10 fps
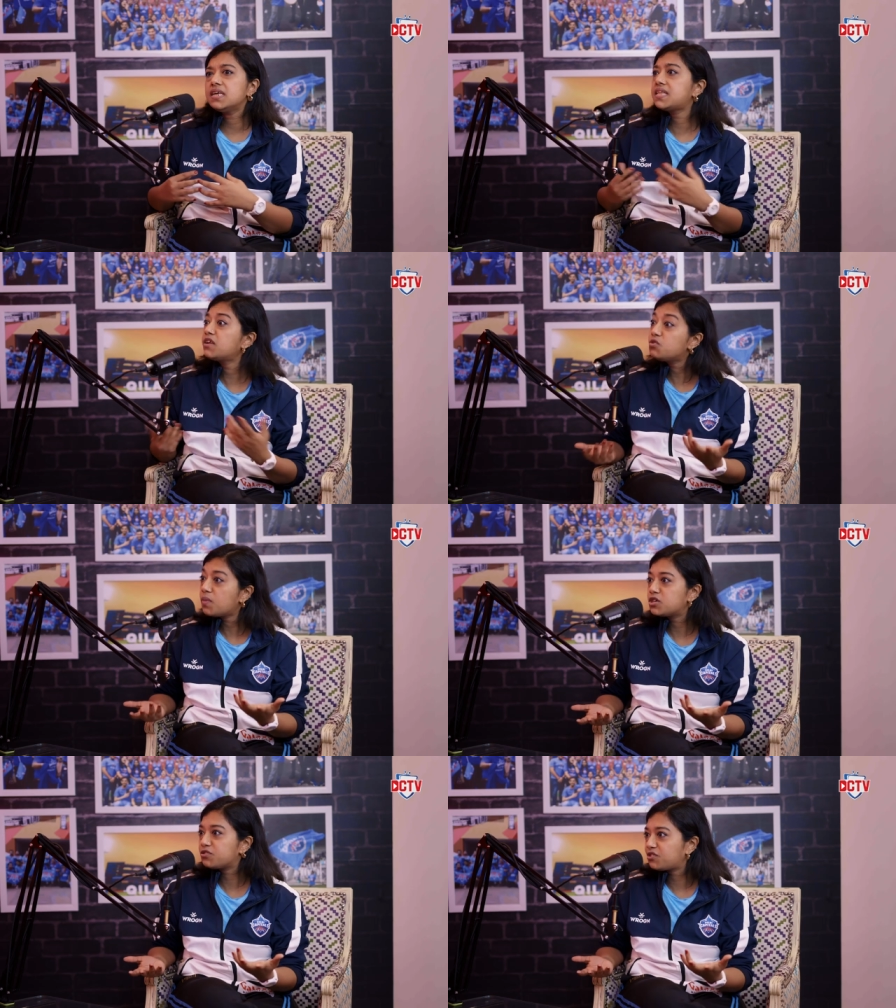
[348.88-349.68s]
is there too
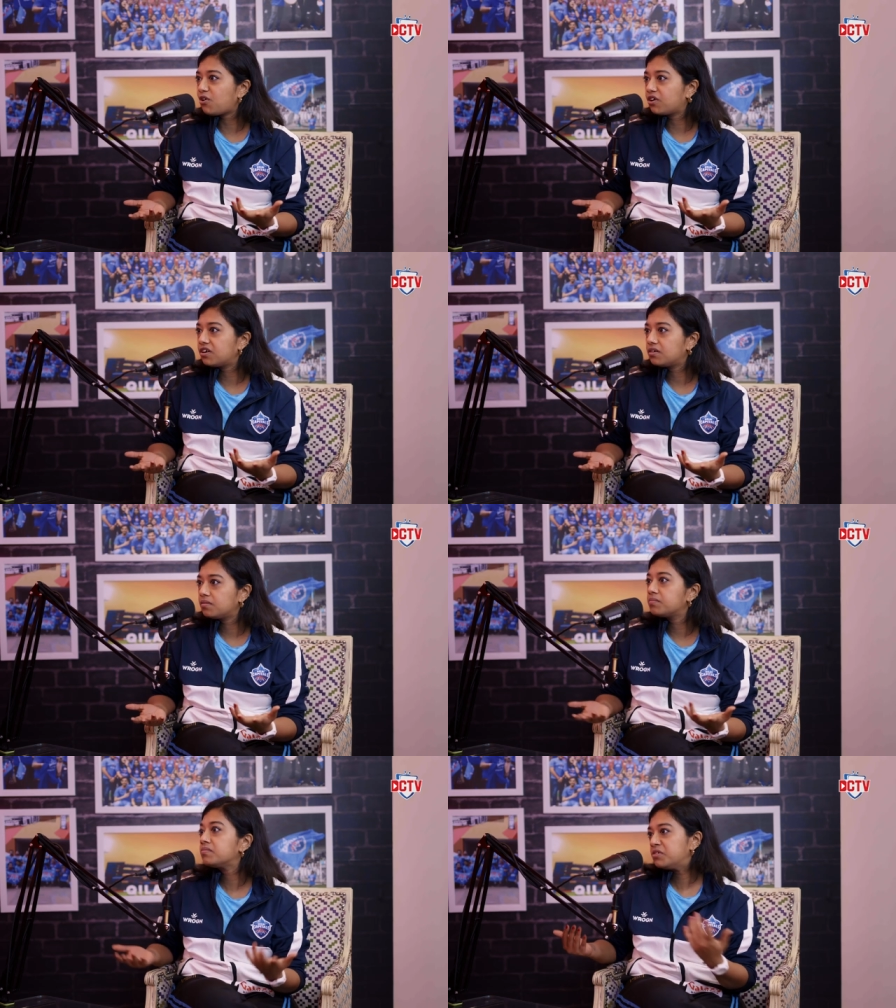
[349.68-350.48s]
much of talk?
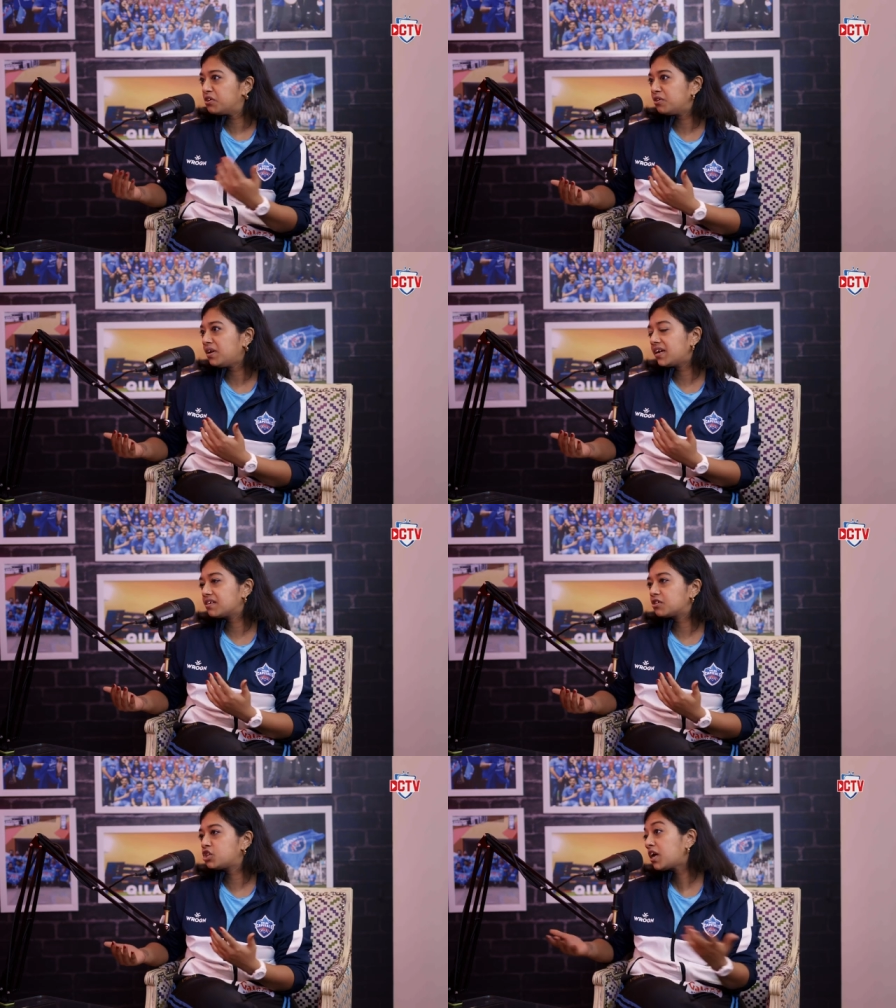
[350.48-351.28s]
You know,
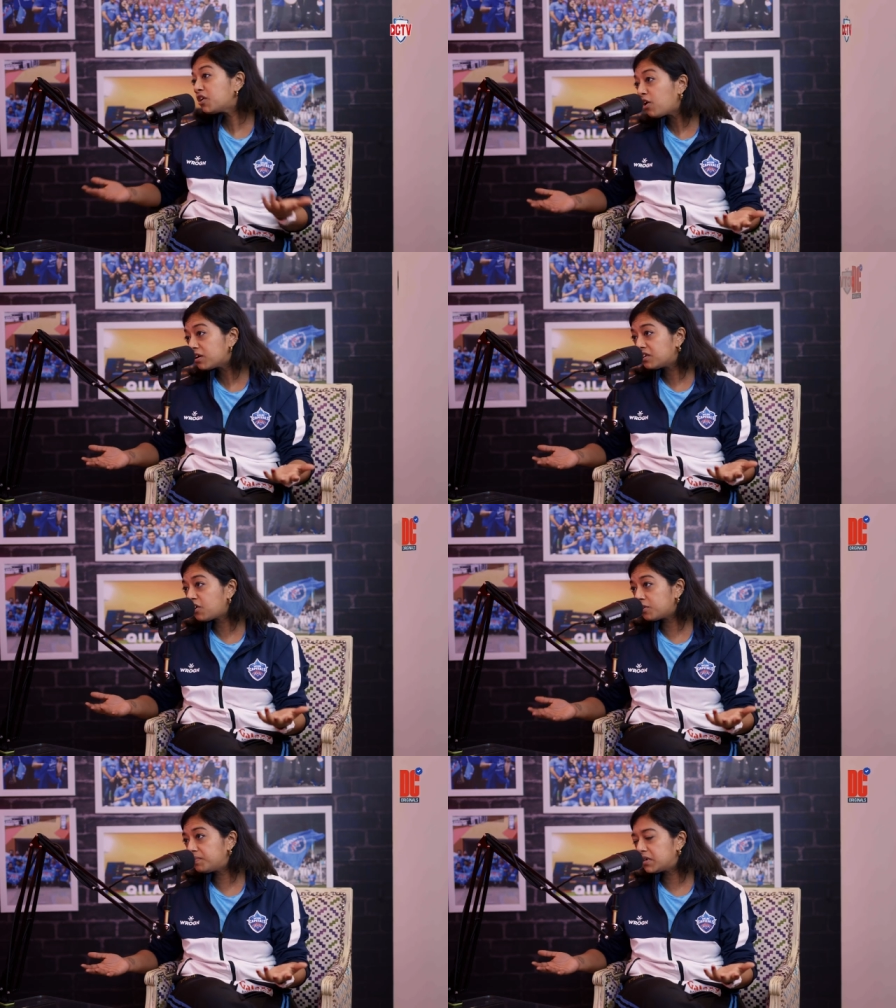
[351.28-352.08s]
like should I not
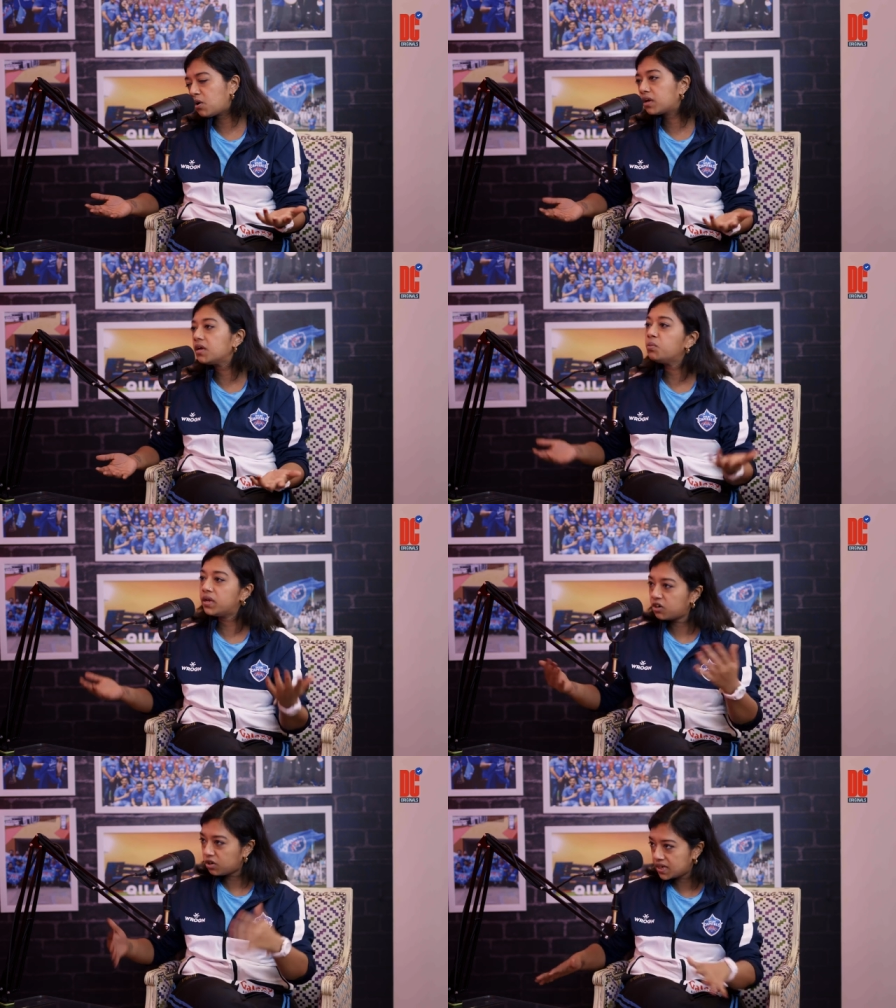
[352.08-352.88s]
not be talking? We
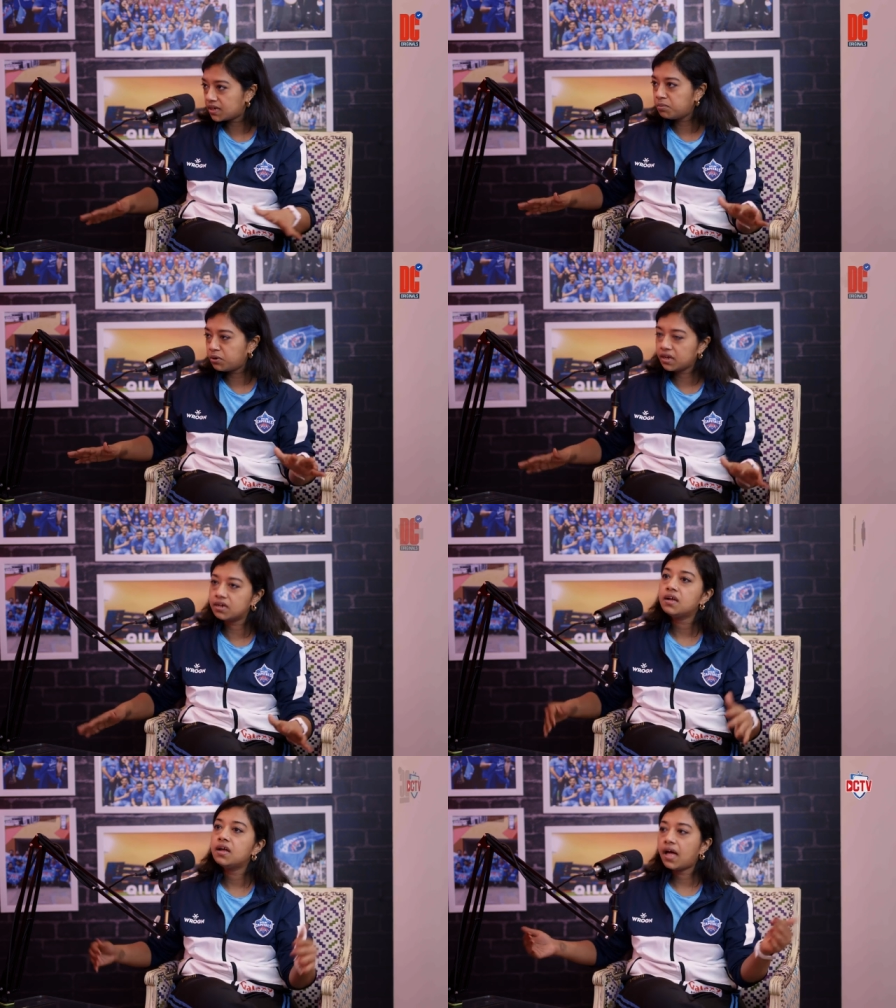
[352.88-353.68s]
can all take a break
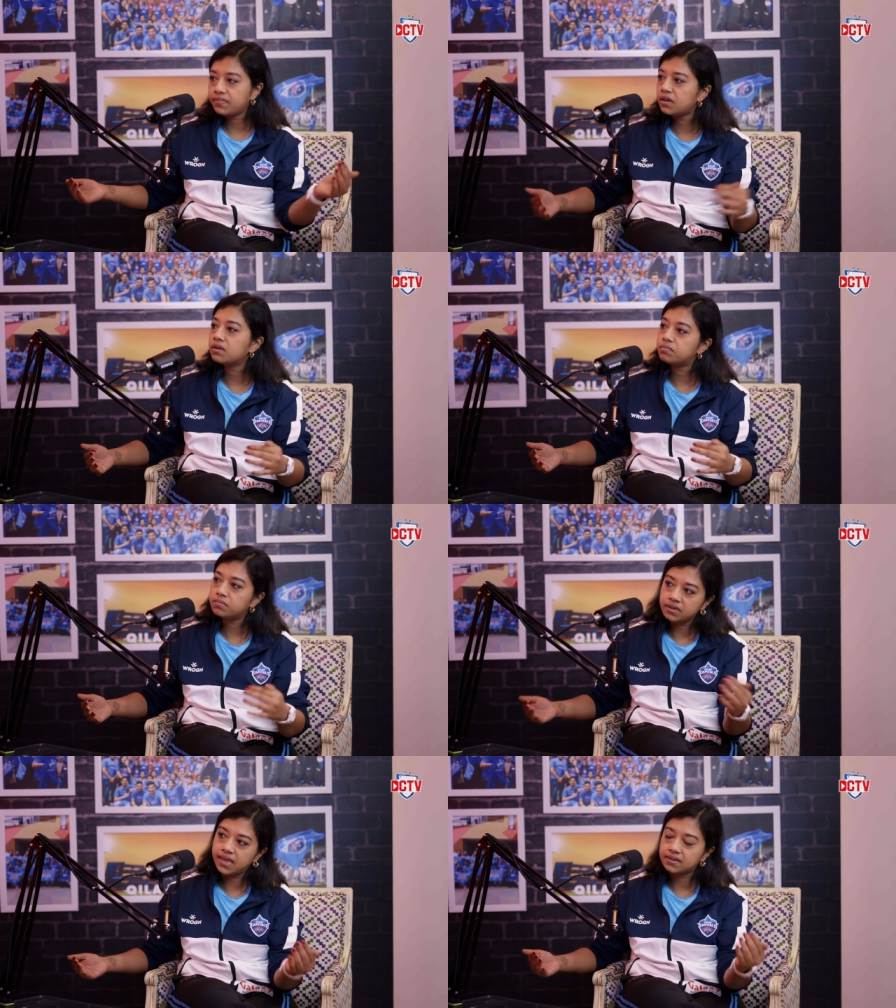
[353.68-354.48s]
and then uh,
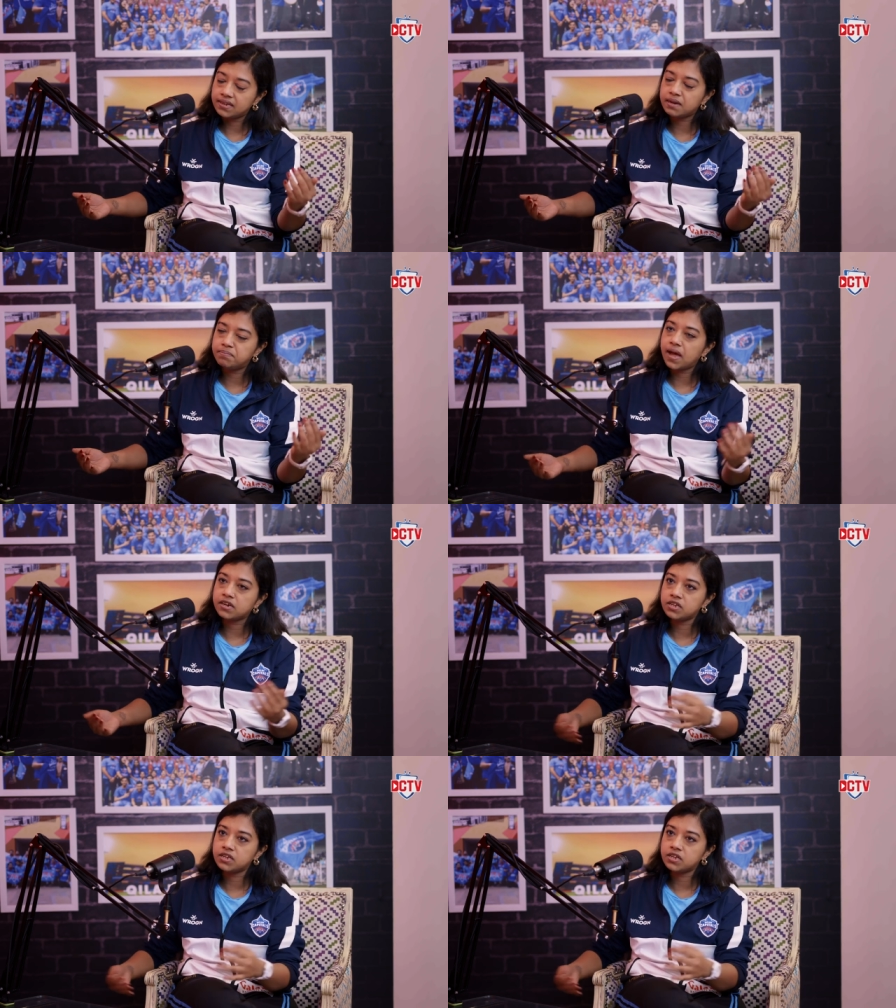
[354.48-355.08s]
get get back